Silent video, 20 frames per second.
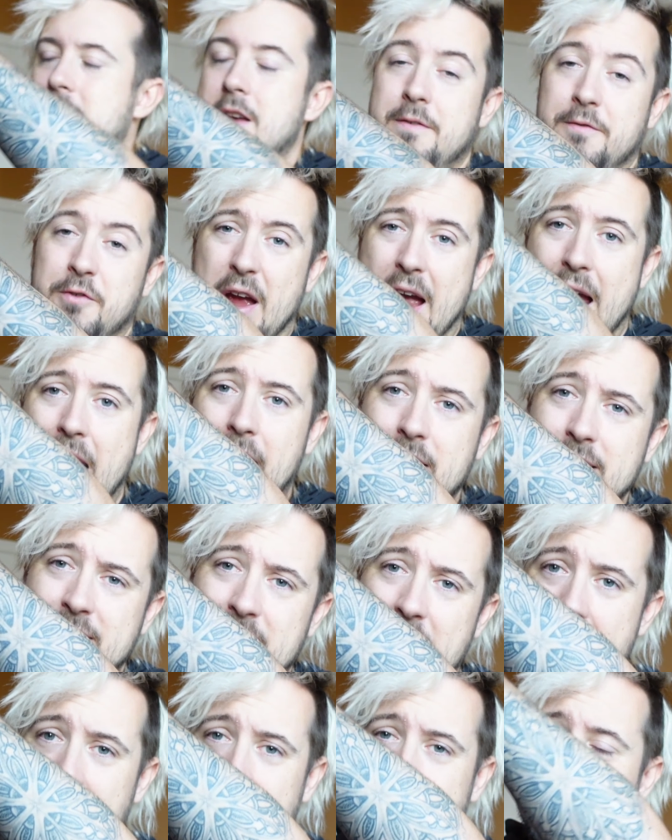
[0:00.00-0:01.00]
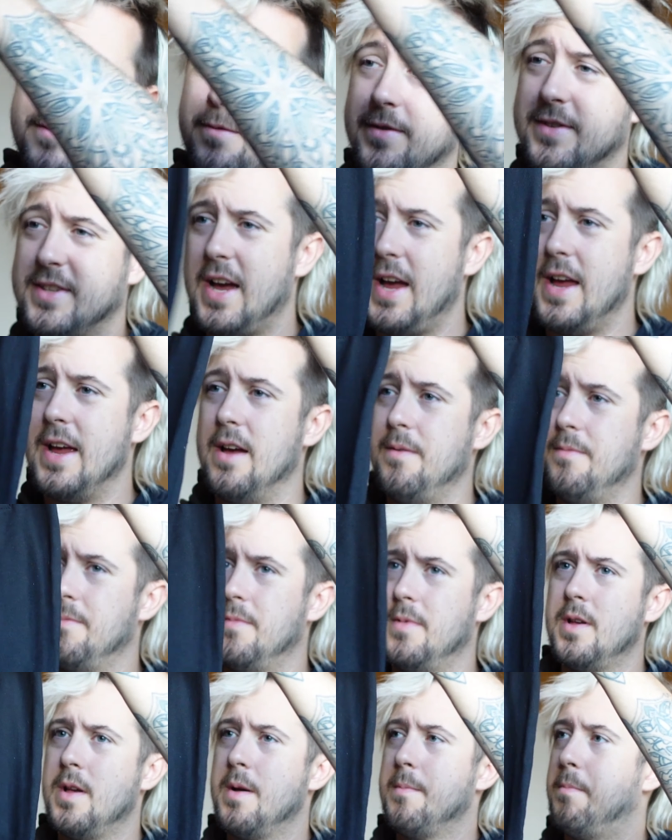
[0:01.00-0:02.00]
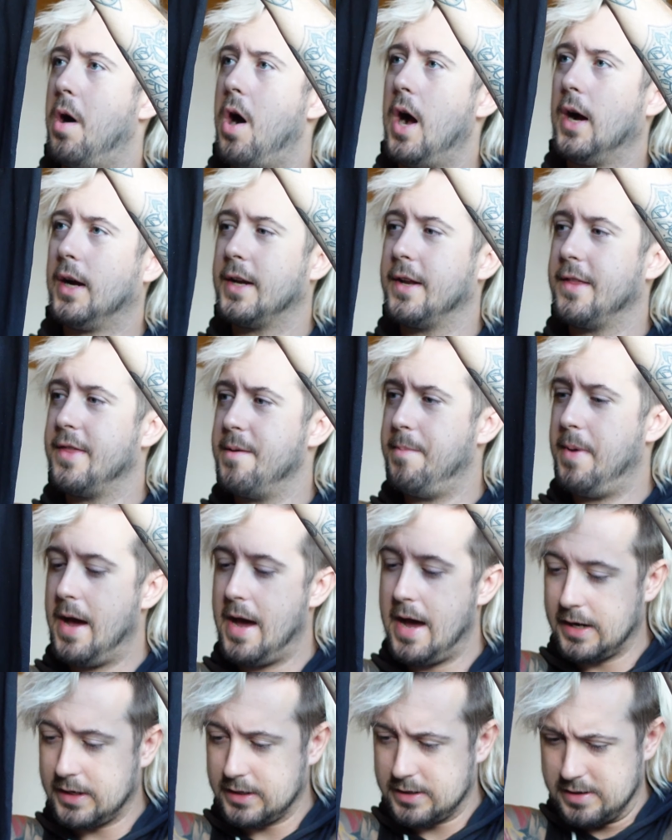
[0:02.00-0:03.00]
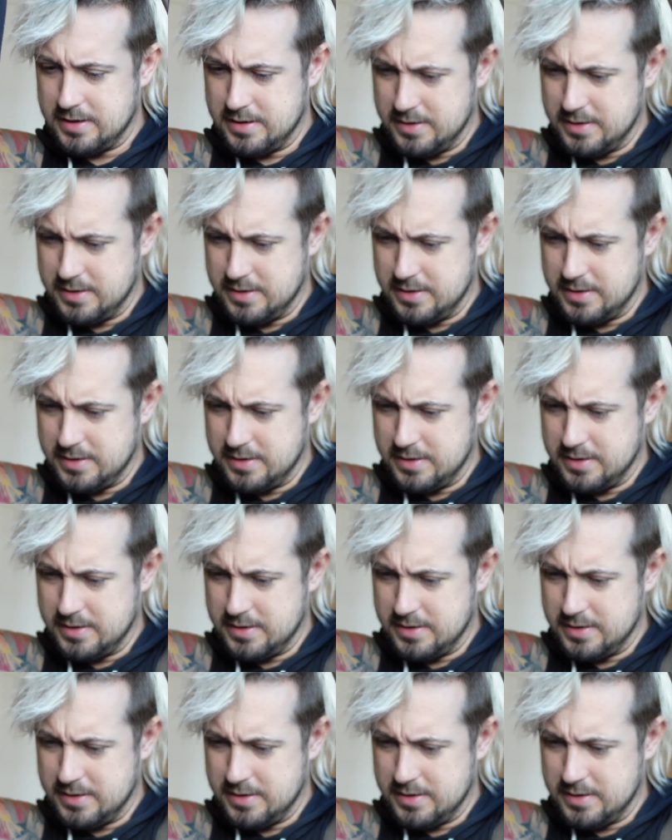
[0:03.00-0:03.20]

If you're as active as I am, pocket in the back,